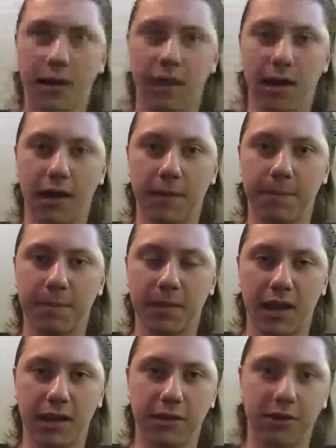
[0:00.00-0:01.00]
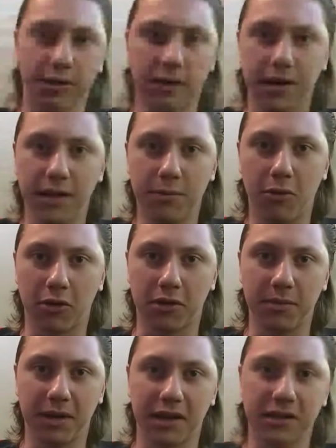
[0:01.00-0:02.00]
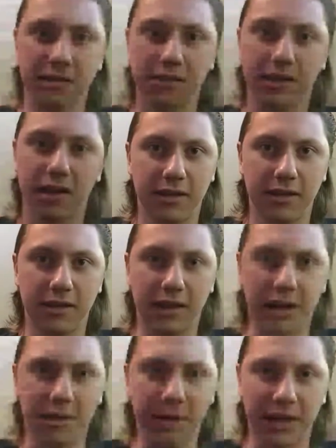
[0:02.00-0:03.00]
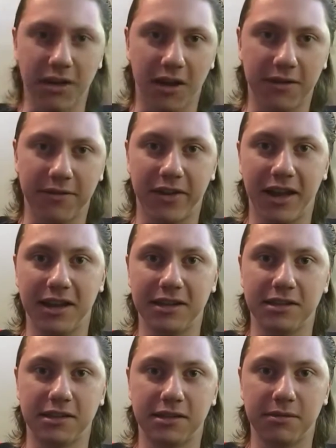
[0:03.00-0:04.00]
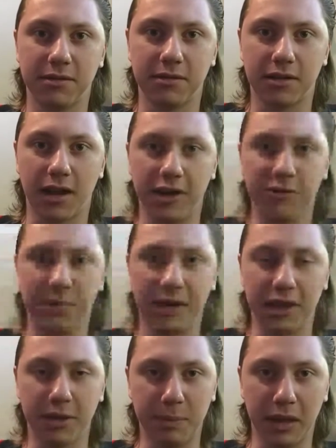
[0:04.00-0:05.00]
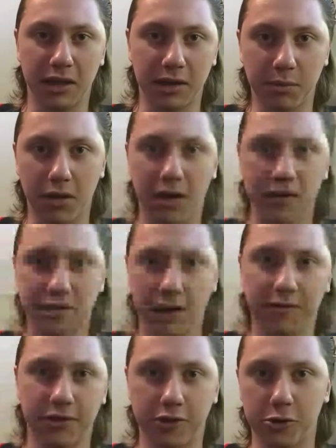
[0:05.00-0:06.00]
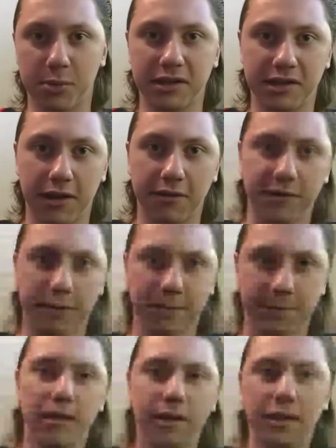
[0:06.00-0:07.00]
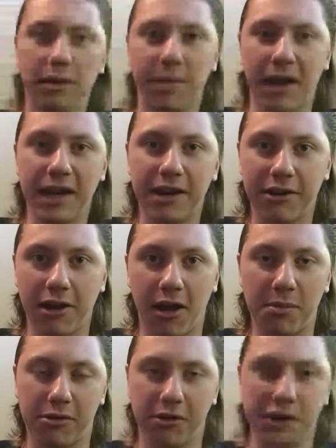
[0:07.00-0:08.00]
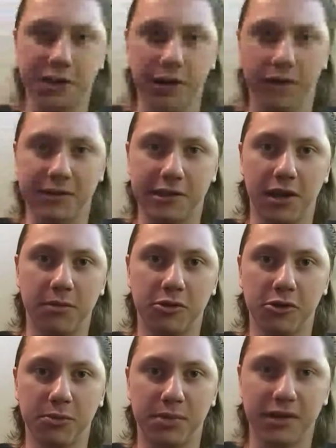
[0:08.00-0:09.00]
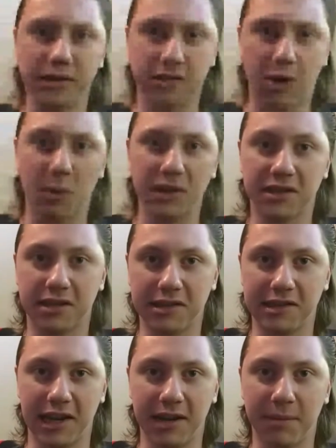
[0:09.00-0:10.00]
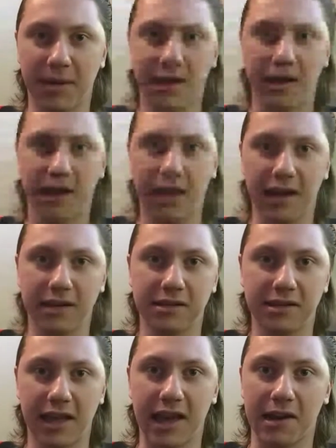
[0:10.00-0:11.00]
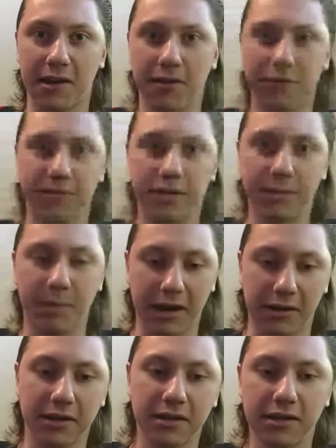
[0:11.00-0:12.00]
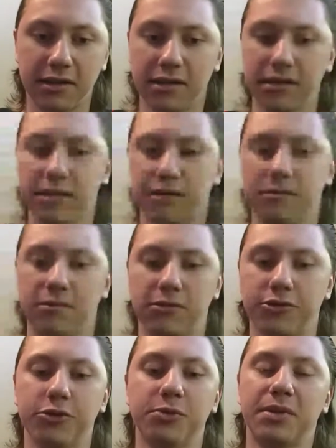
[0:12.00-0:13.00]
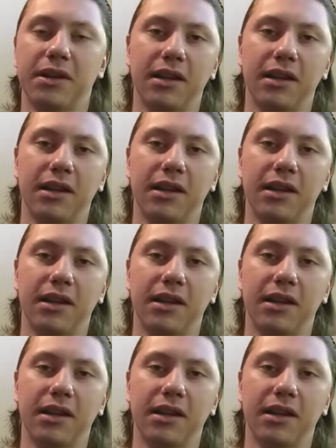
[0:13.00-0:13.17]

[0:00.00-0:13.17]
And they're important because they can be thought of as kind of being the building blocks of the group itself. The binary operation of a subgroup is always the same as that of the parent group.